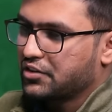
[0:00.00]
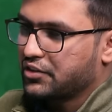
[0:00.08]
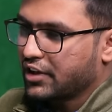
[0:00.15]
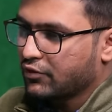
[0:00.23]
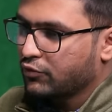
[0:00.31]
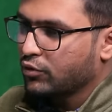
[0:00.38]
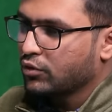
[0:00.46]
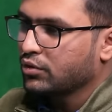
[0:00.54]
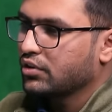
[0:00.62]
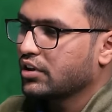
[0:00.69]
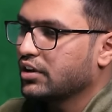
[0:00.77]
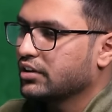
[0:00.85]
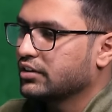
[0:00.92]
therefore,
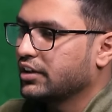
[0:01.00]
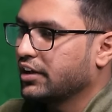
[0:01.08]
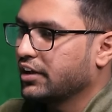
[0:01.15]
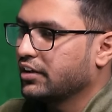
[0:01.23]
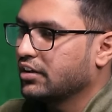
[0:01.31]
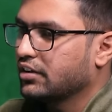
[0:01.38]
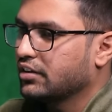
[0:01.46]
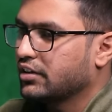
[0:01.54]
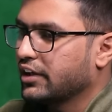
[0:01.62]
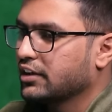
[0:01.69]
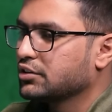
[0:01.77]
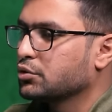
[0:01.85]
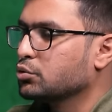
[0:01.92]
they
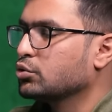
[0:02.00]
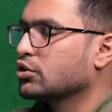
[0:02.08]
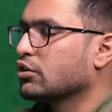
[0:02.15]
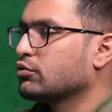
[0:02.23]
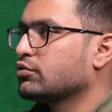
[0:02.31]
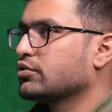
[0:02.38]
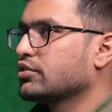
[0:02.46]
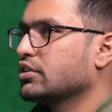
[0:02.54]
take the route of,